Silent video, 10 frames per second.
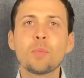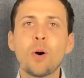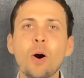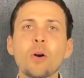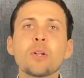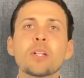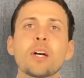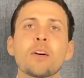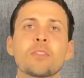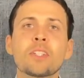part
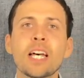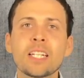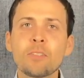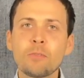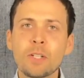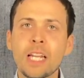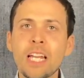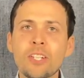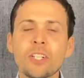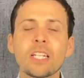of
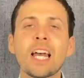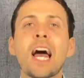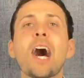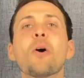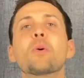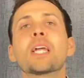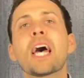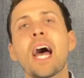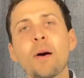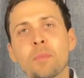sanctification, how it
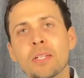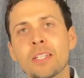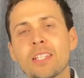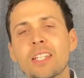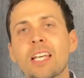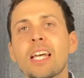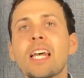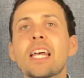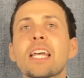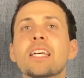happens,
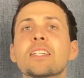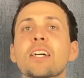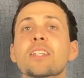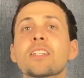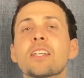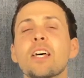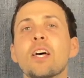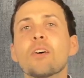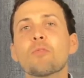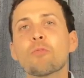is us
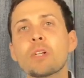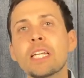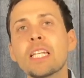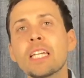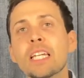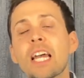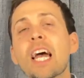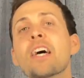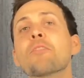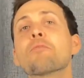reading
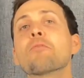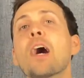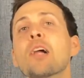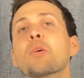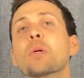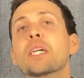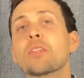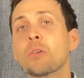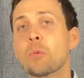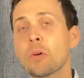and
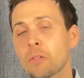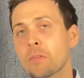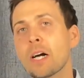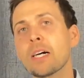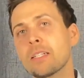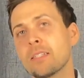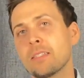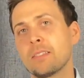following the Word of God.